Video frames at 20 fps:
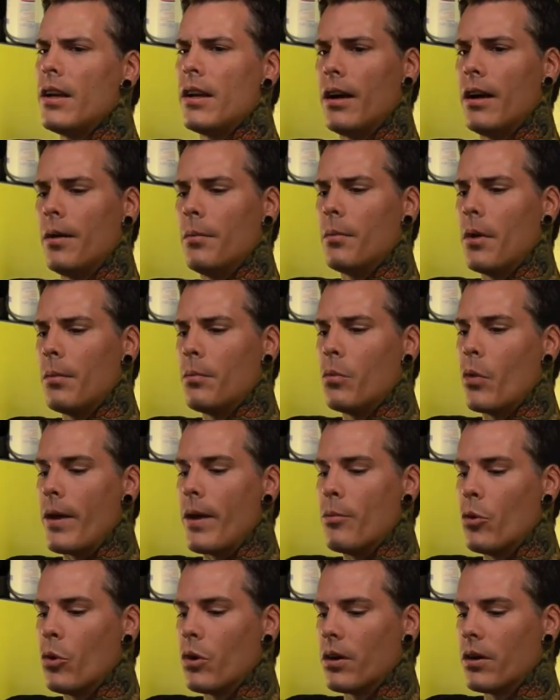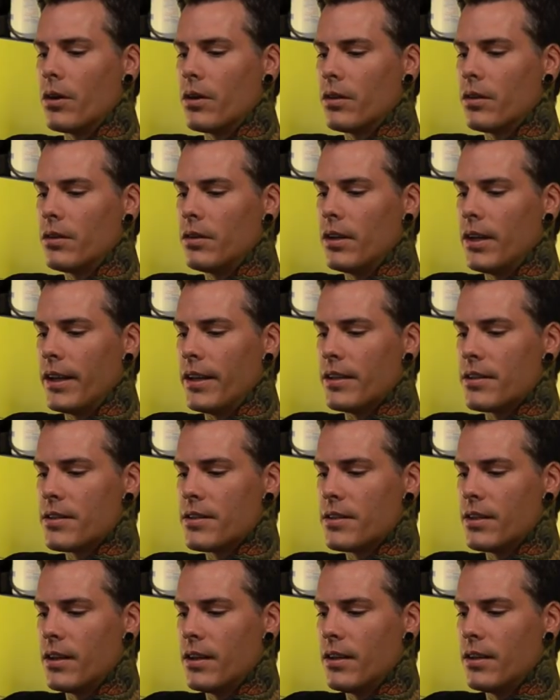I'm way more, I
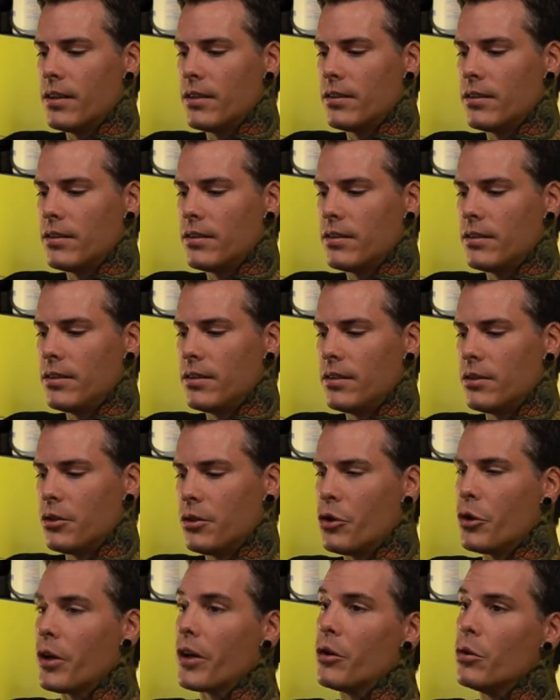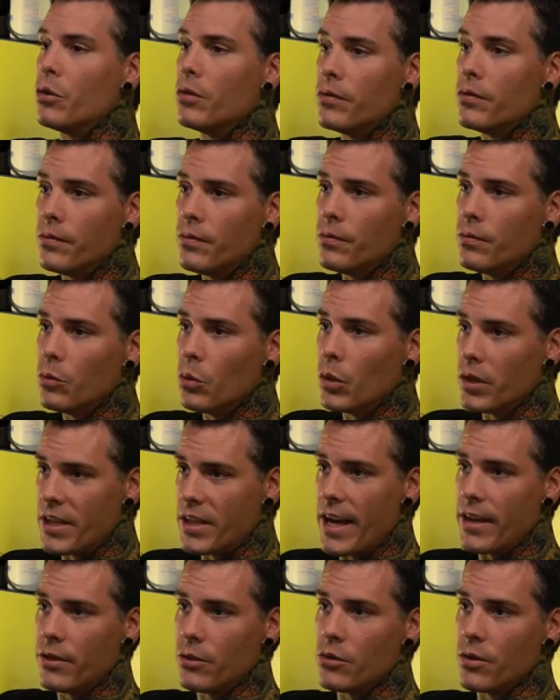guess, you know, critical of what
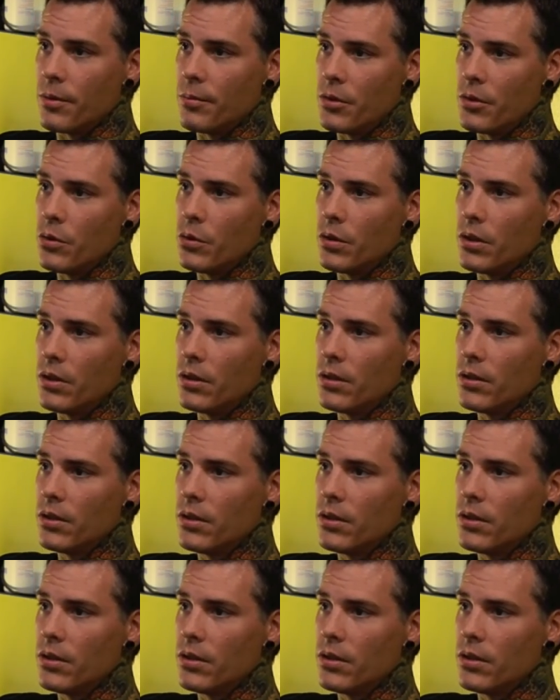tattoos I'm doing.